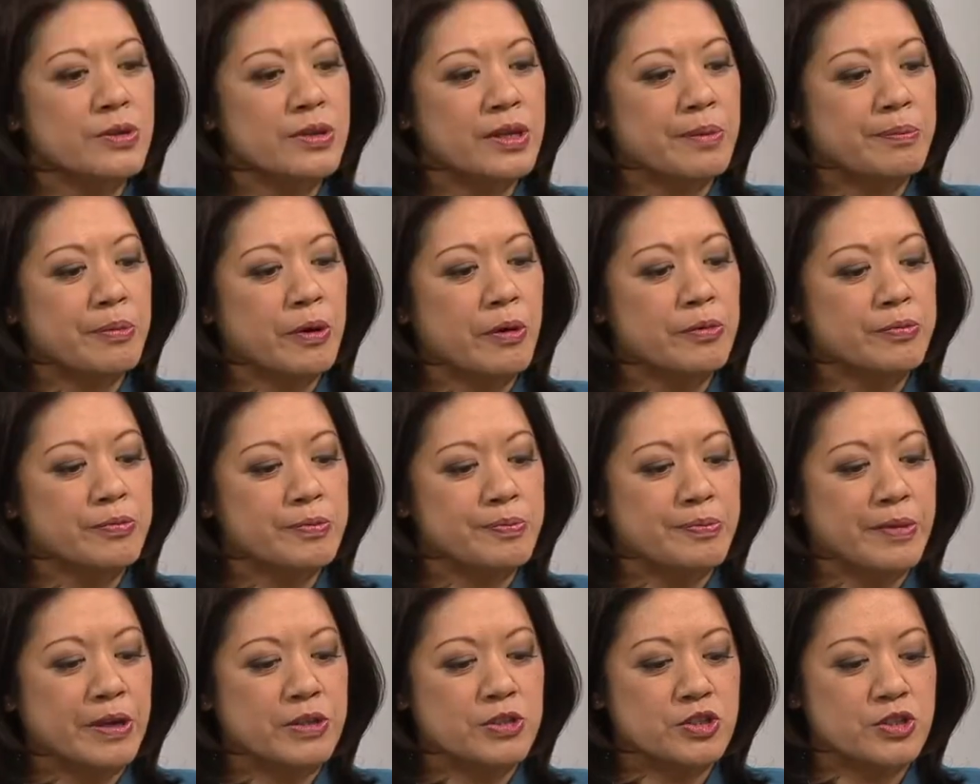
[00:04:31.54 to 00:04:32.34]
they both
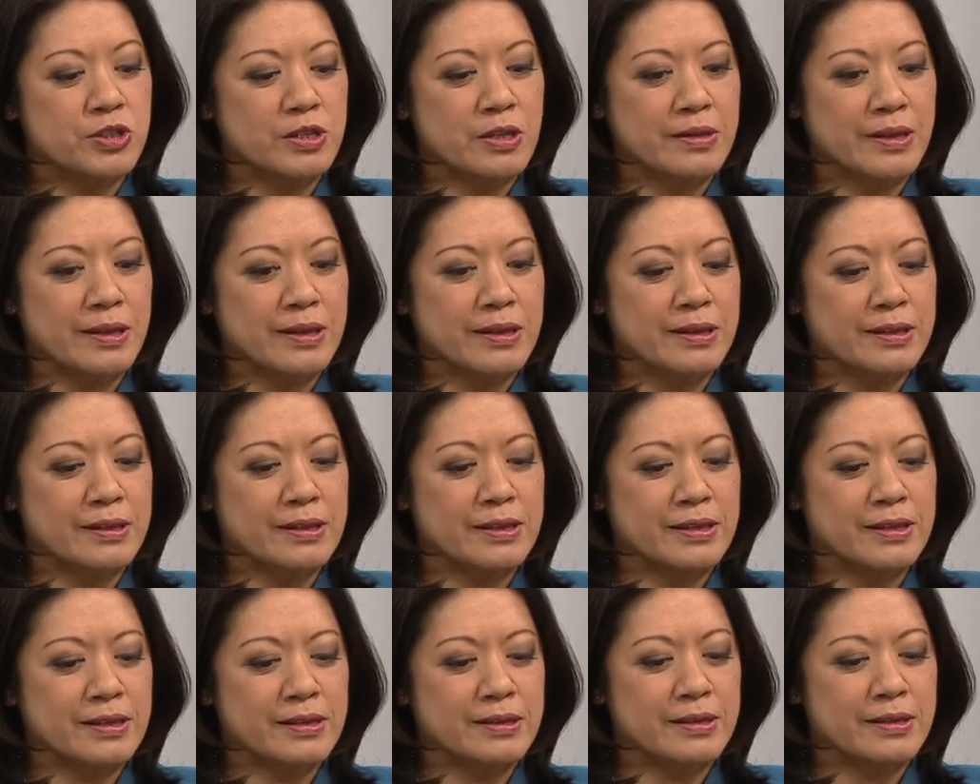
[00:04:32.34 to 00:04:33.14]
mentioned that
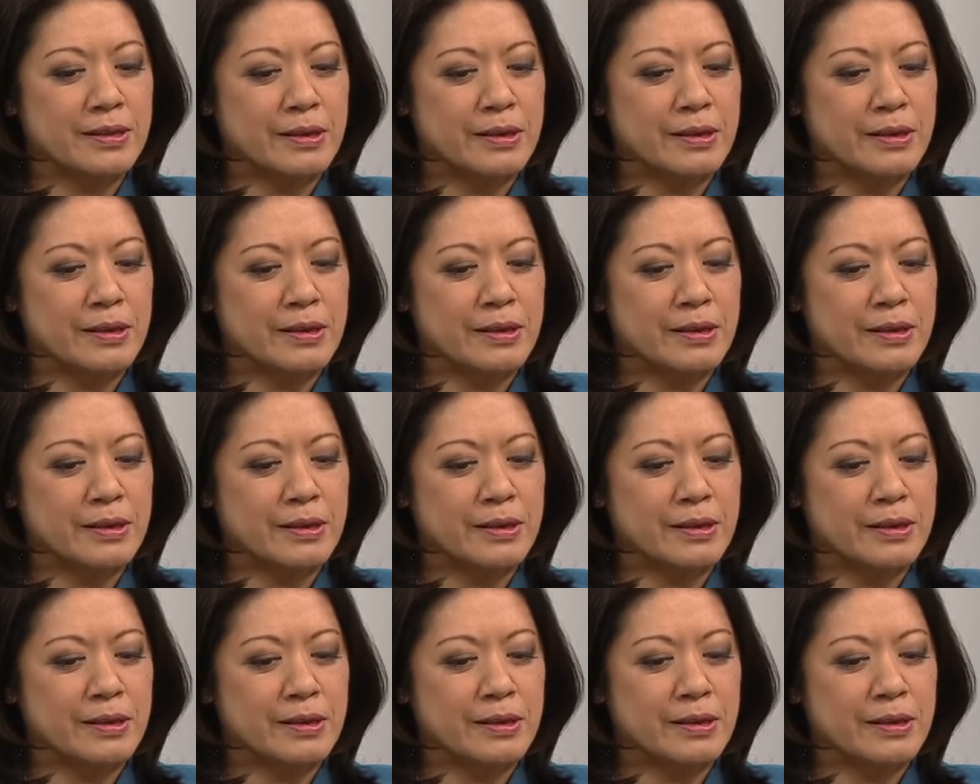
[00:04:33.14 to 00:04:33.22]
the,